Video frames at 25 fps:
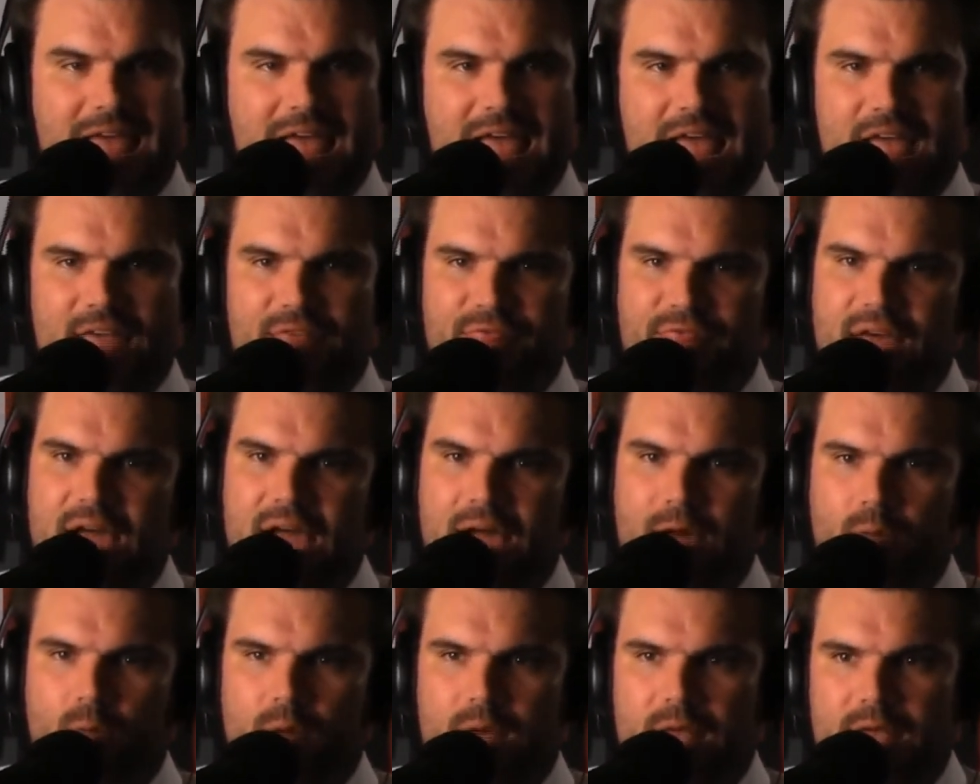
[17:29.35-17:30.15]
And
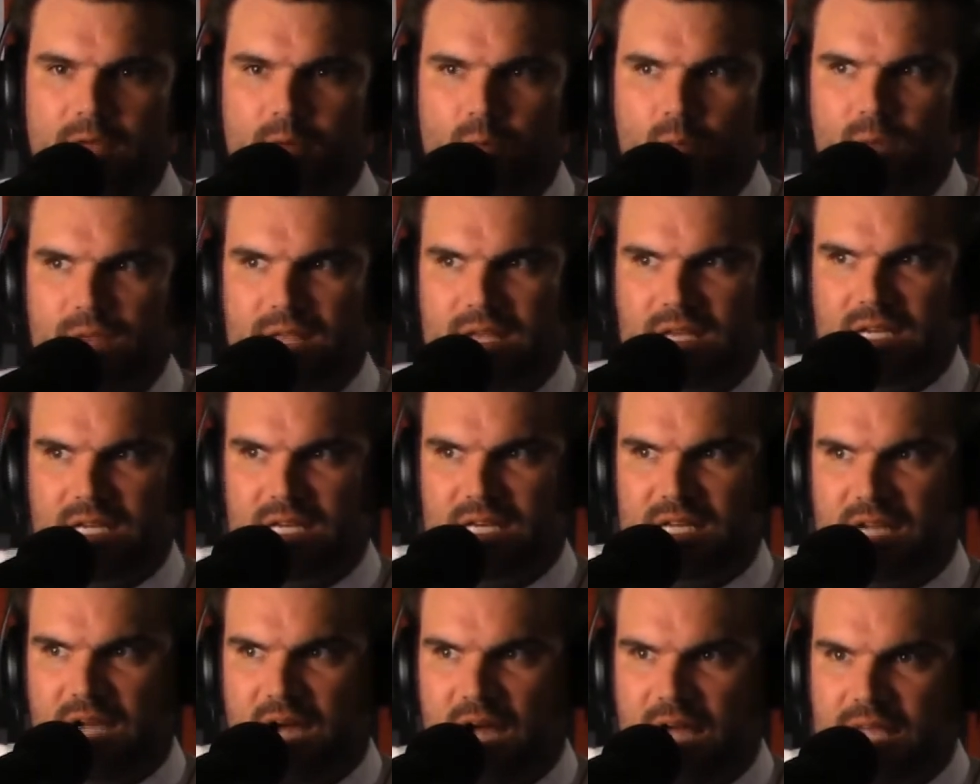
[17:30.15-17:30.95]
that way we
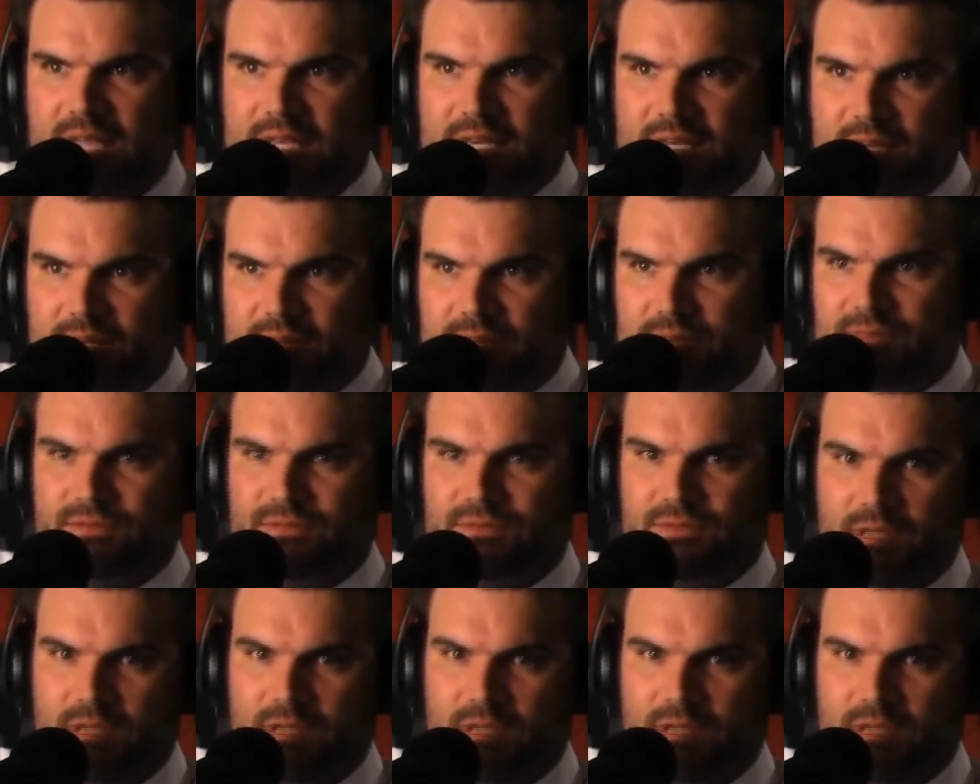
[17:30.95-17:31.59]
could kind of